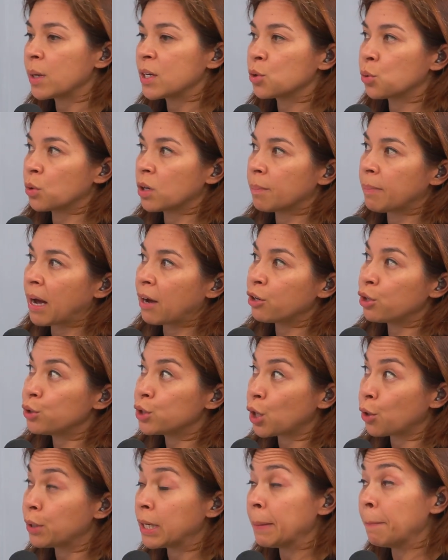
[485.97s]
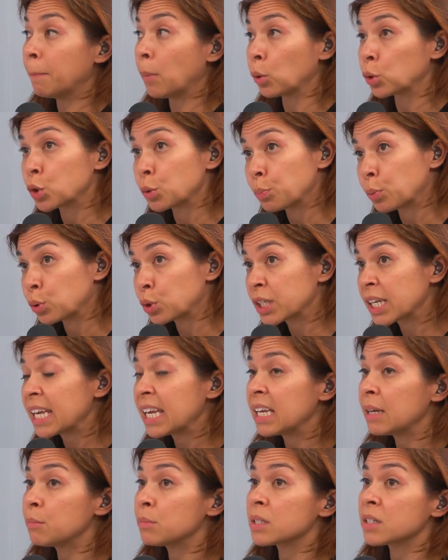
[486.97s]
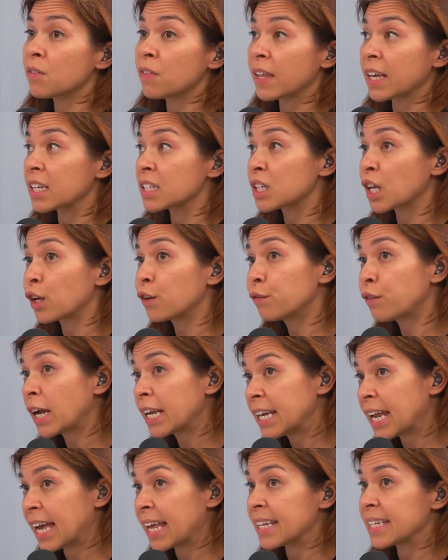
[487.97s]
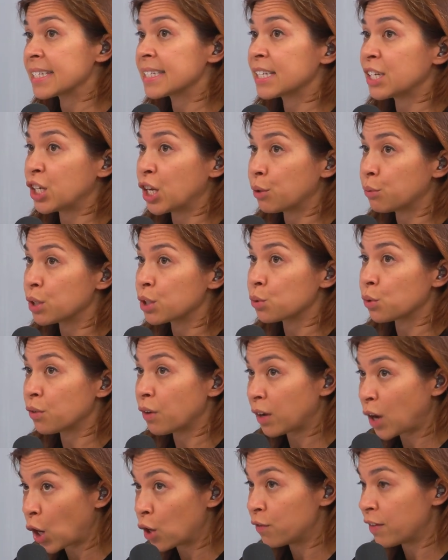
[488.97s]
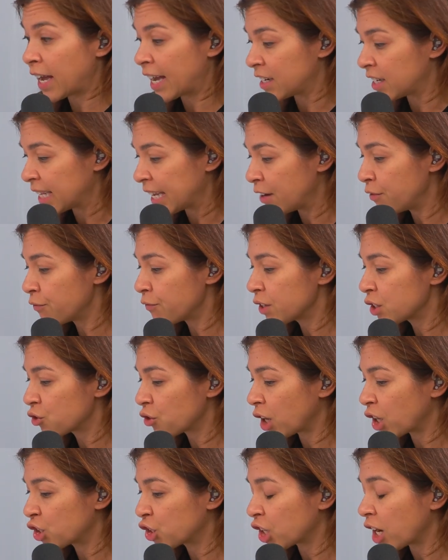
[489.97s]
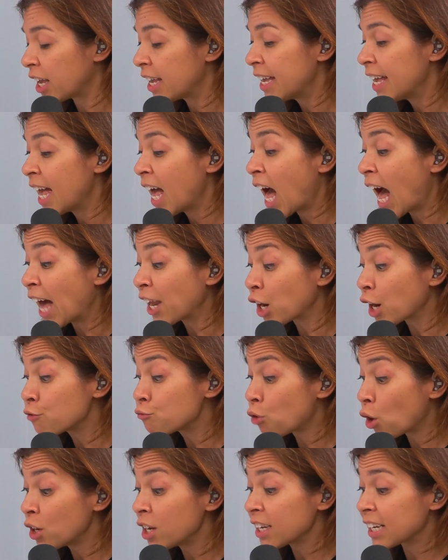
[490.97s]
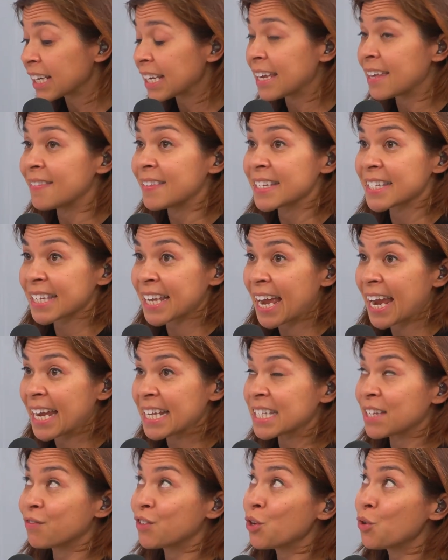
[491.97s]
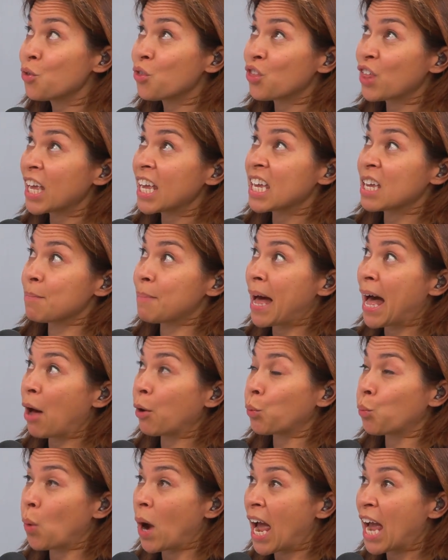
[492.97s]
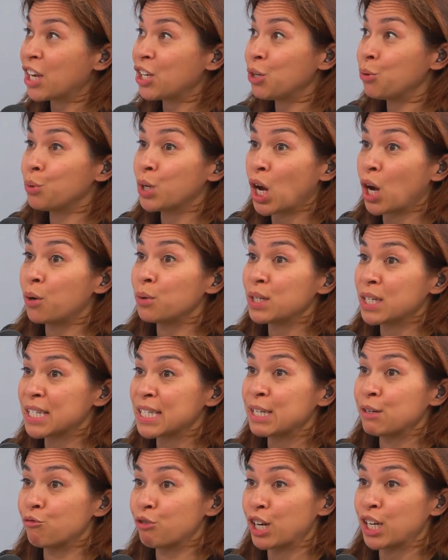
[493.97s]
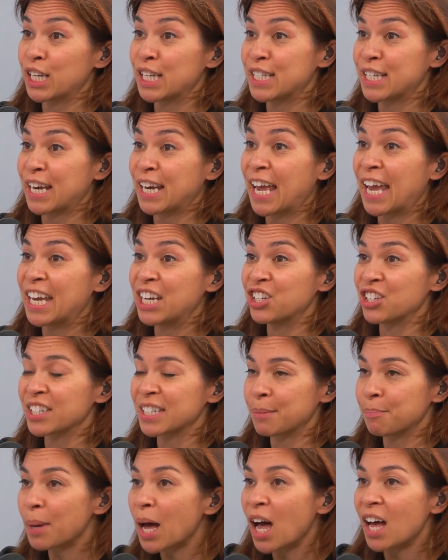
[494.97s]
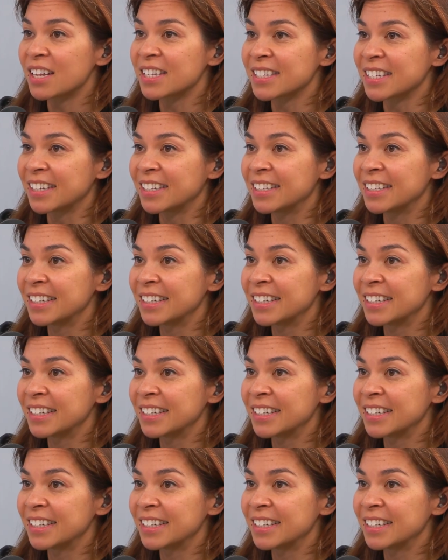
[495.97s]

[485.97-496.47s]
We talk about you don't need multiple teams and things like finance, to sort of overhead the infrastructure. And ironically, in this case, if you think about where you go to see real estate agents in person.